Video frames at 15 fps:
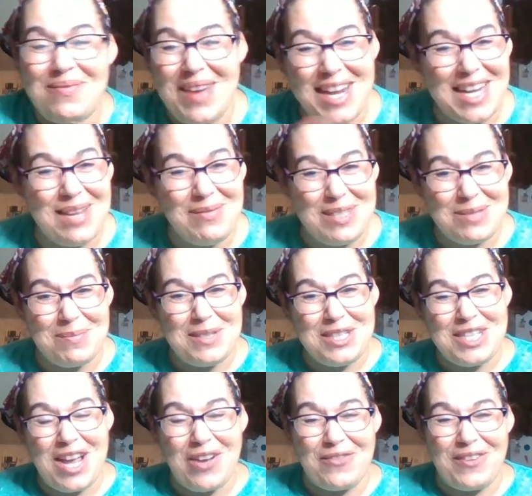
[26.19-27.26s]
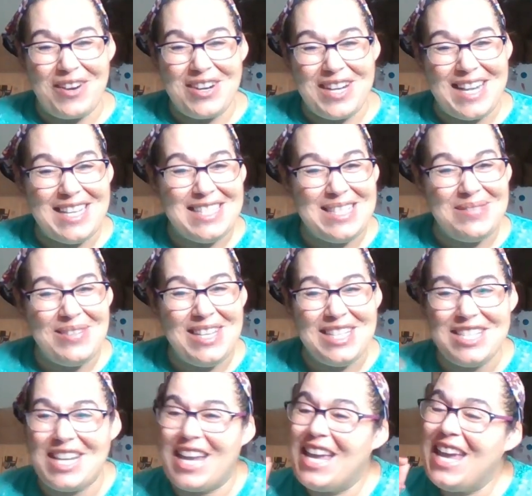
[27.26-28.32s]
my name is Michelle. Very nice to
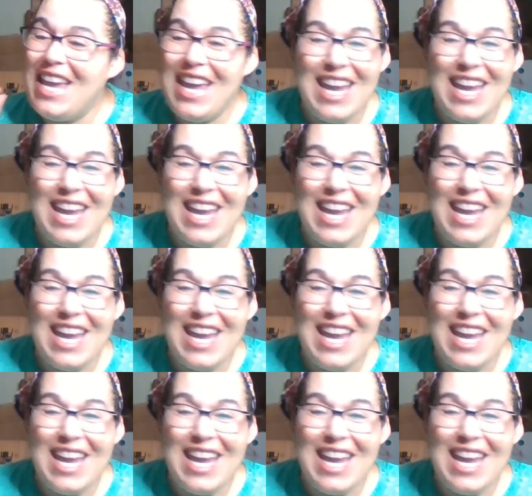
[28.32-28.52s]
meet you.